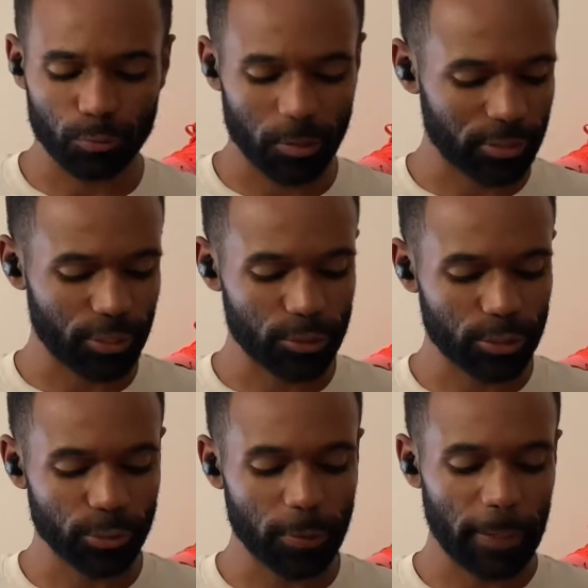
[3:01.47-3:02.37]
wasn't used
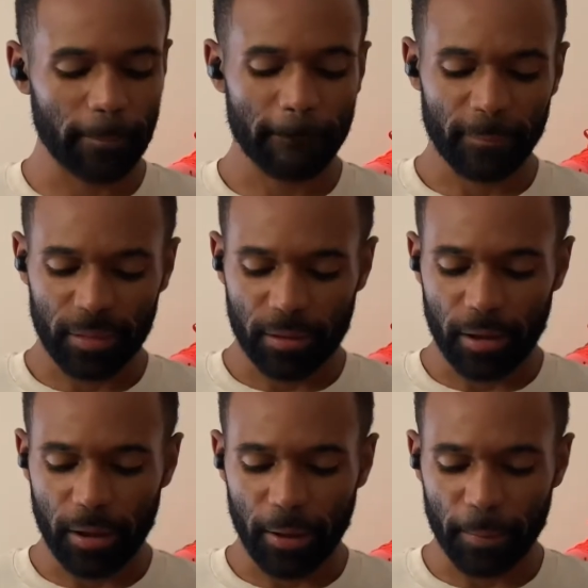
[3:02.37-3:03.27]
to it.
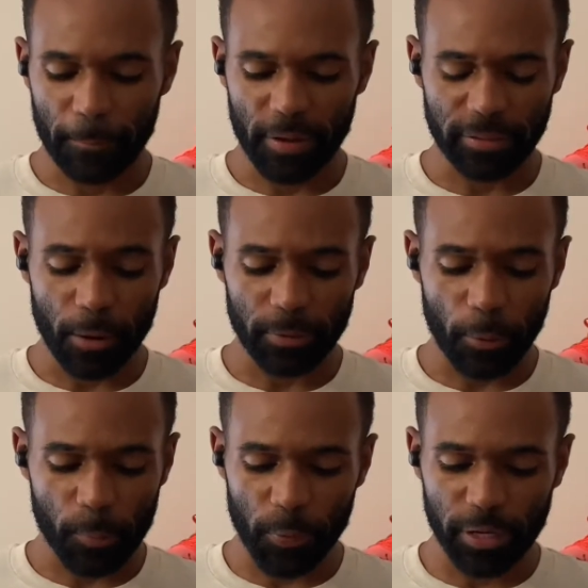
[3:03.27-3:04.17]
But they
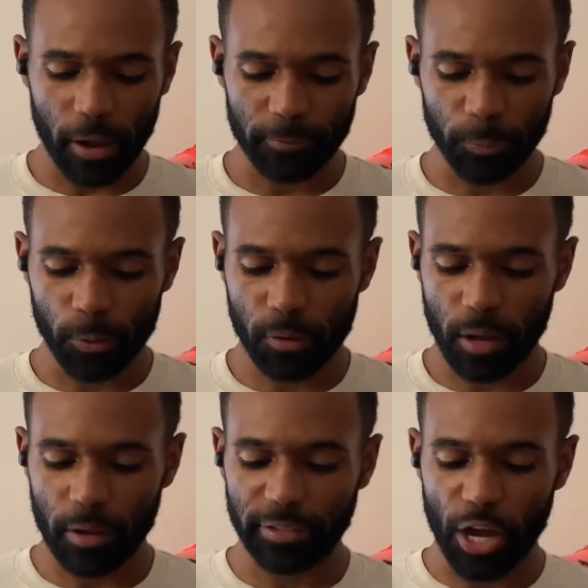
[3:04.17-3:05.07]
were pretty comfortable.
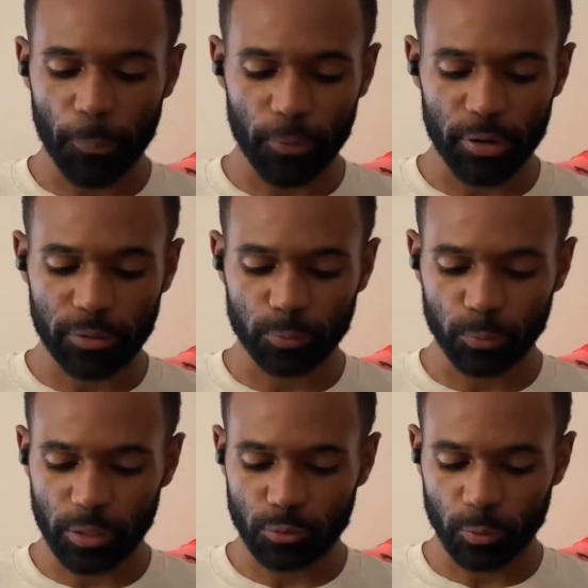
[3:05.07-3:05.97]
The upper is
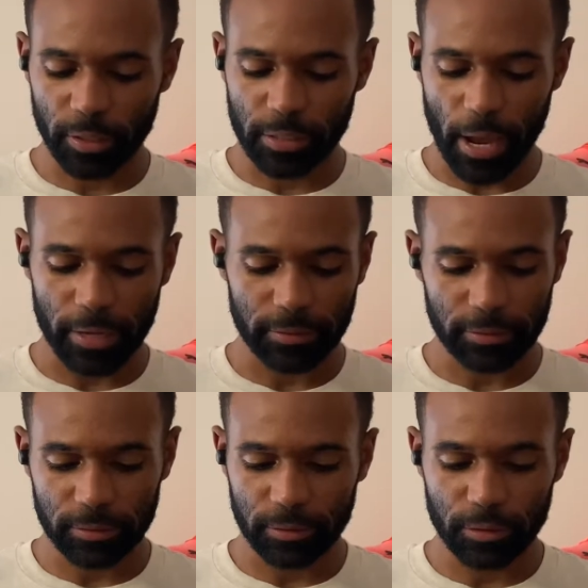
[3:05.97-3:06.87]
really nice.
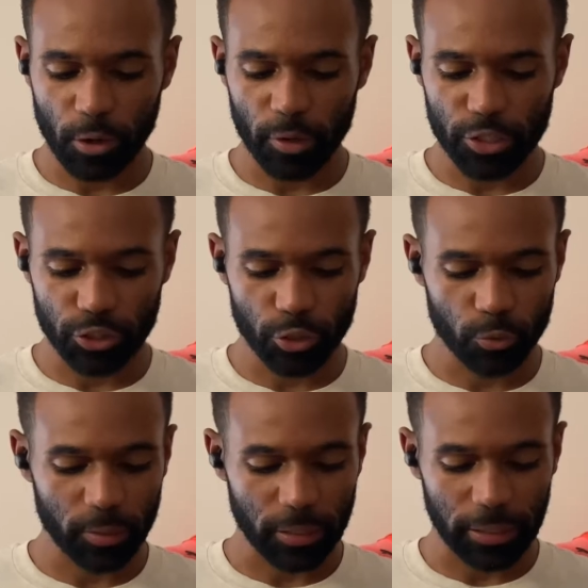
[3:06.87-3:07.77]
No issues
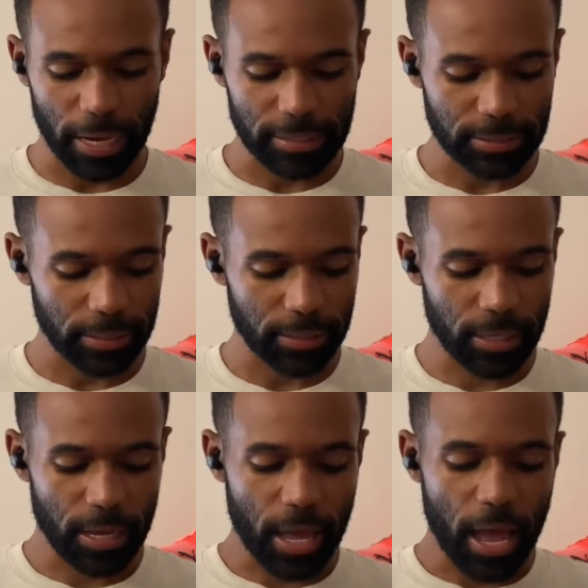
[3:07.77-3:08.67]
with the lacing.
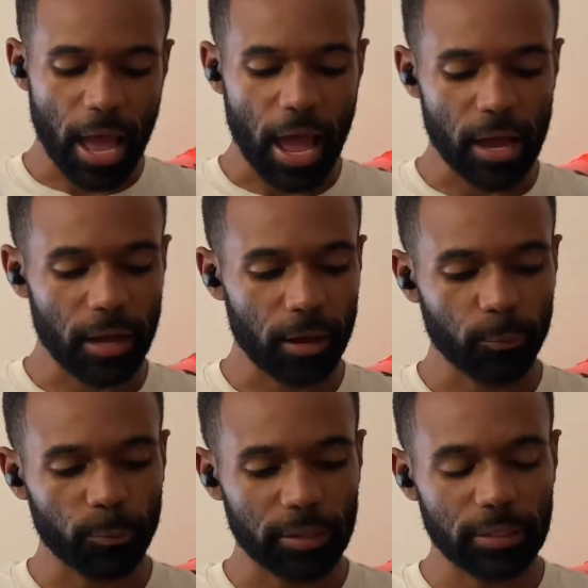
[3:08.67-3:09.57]

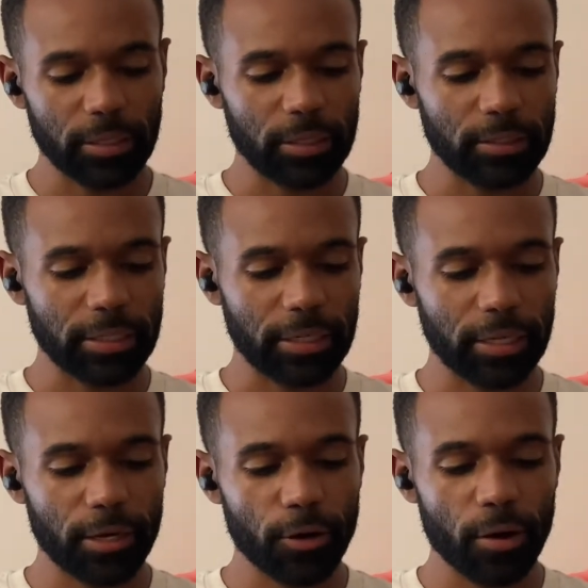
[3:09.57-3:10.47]
With the
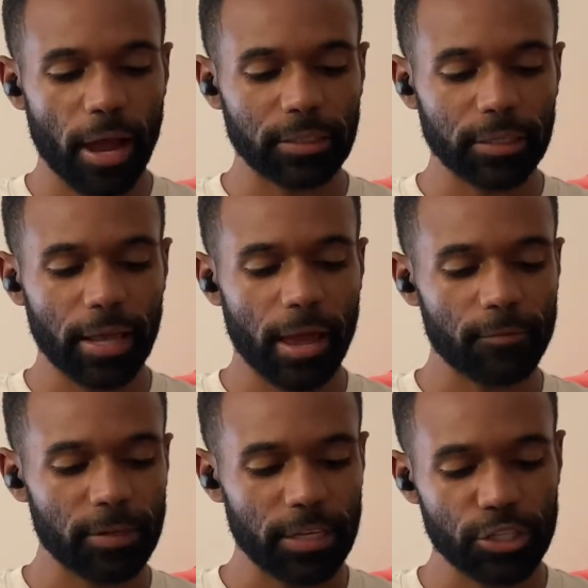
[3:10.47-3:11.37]
heel, I did have
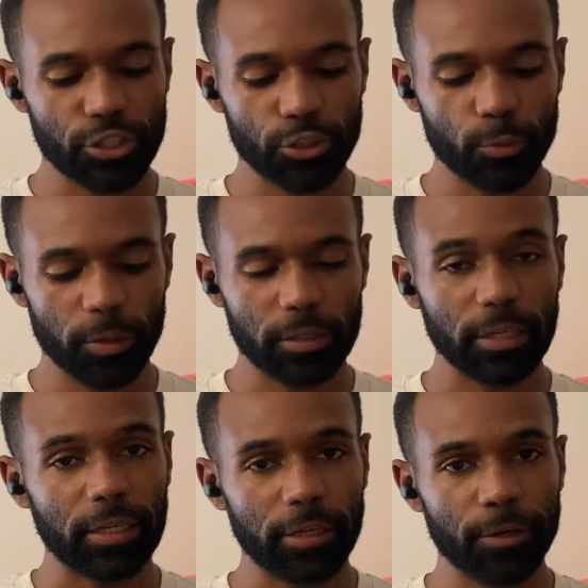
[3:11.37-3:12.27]
an issue with the
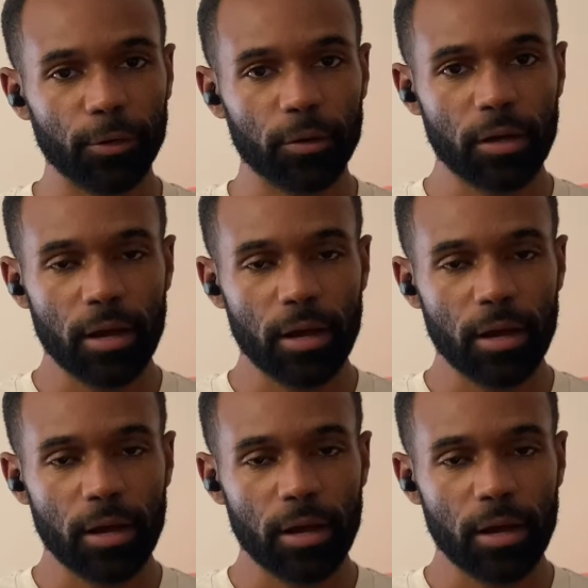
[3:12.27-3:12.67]
heel.